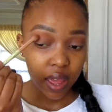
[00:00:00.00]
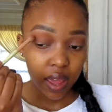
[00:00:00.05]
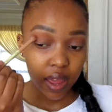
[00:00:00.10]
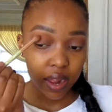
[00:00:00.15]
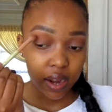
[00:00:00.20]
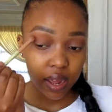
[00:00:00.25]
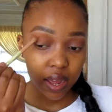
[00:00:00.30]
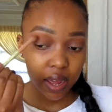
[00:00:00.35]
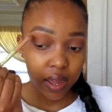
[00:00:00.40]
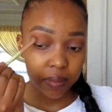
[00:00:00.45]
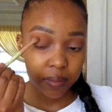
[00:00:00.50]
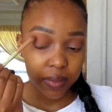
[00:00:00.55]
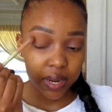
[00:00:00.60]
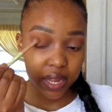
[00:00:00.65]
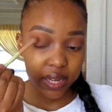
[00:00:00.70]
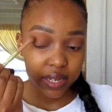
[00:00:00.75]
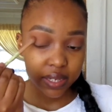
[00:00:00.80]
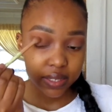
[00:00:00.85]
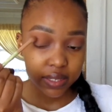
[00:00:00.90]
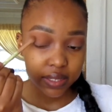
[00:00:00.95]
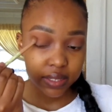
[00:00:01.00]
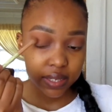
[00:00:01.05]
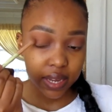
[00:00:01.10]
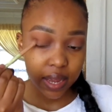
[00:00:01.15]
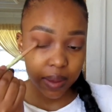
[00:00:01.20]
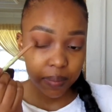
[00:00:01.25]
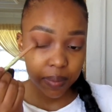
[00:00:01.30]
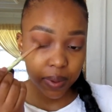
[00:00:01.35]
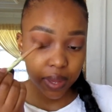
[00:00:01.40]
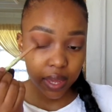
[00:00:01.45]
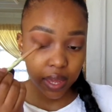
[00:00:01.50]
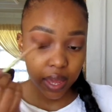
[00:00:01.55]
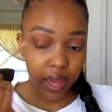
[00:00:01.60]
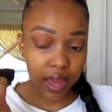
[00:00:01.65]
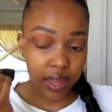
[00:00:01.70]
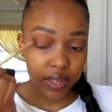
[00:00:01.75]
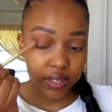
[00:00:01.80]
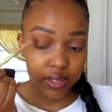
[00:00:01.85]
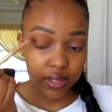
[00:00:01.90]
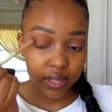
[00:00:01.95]
And I'm lightly tapping
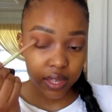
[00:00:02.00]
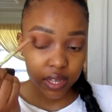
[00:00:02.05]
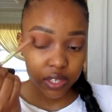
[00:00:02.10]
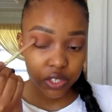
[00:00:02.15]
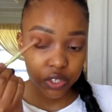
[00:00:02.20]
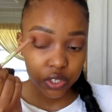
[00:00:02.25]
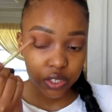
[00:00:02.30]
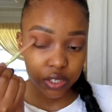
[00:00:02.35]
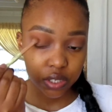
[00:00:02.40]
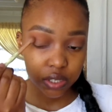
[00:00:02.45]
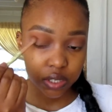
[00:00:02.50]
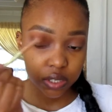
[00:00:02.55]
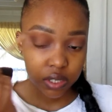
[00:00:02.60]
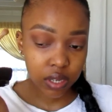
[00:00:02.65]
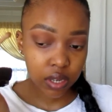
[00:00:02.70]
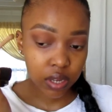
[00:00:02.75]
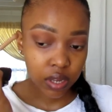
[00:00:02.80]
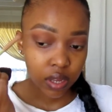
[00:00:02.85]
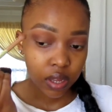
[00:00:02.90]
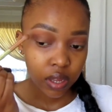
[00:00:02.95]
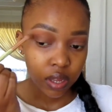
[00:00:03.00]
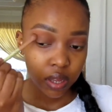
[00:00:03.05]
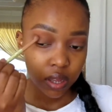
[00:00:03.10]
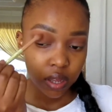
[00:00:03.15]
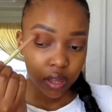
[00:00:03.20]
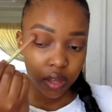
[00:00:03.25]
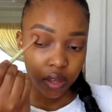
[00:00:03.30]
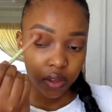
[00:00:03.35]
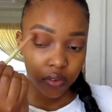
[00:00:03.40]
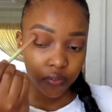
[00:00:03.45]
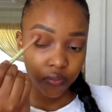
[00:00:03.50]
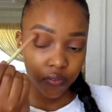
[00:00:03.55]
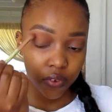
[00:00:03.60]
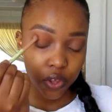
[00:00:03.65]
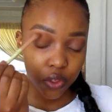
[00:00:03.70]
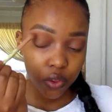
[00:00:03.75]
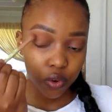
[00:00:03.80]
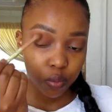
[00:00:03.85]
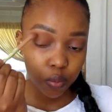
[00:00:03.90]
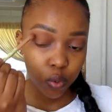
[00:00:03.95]
and then just
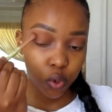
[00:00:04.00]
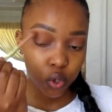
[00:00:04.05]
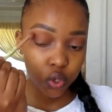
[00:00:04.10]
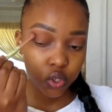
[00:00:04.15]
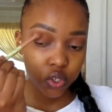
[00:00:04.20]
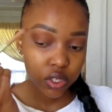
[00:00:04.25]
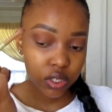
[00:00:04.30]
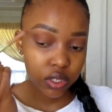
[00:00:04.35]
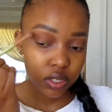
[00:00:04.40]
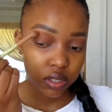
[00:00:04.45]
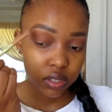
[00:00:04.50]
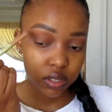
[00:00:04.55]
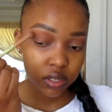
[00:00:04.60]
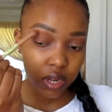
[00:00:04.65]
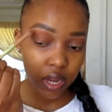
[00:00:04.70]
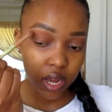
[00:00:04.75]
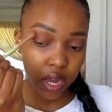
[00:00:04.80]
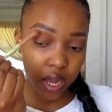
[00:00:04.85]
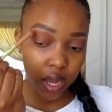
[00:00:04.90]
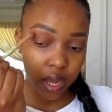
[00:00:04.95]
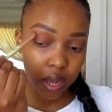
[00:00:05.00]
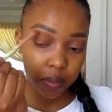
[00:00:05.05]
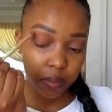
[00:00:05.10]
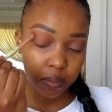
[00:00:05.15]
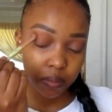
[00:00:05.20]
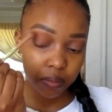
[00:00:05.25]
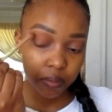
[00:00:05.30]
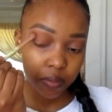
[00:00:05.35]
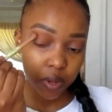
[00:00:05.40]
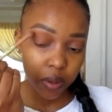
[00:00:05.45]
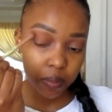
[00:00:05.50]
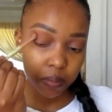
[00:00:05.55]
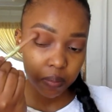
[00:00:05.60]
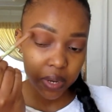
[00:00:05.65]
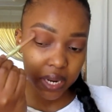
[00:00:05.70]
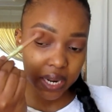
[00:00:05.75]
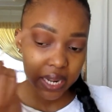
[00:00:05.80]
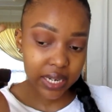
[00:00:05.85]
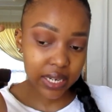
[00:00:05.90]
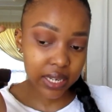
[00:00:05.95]
feather motion
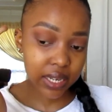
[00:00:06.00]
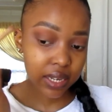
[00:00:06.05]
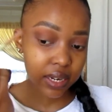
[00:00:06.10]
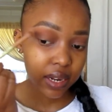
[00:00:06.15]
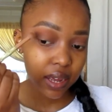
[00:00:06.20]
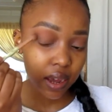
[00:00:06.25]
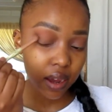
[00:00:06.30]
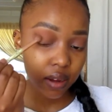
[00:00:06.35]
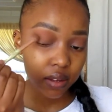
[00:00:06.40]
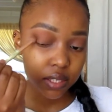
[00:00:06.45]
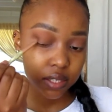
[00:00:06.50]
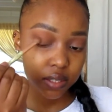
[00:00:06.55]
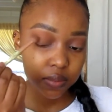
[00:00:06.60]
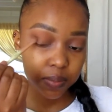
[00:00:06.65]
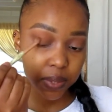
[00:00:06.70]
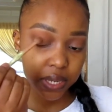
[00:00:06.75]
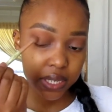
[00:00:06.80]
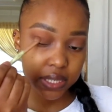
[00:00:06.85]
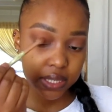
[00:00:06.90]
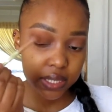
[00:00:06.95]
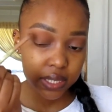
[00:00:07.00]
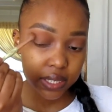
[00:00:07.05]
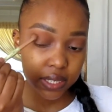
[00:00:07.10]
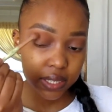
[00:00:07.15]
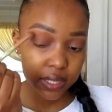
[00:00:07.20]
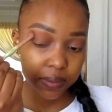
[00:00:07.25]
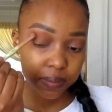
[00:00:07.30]
blending it out basically.